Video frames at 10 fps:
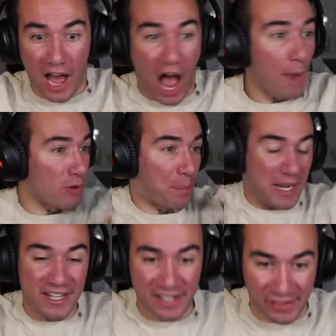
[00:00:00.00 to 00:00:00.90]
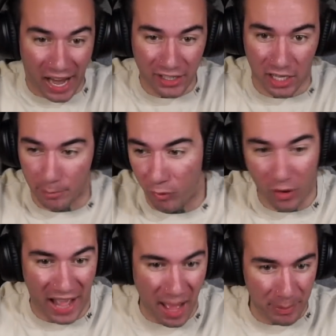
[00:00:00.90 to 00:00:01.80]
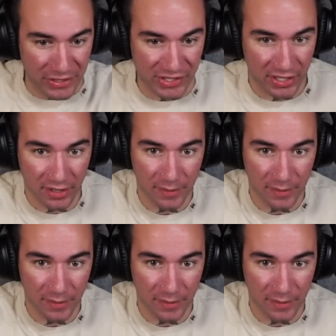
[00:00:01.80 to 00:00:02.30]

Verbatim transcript: I'm repeating the dialogue before it happens.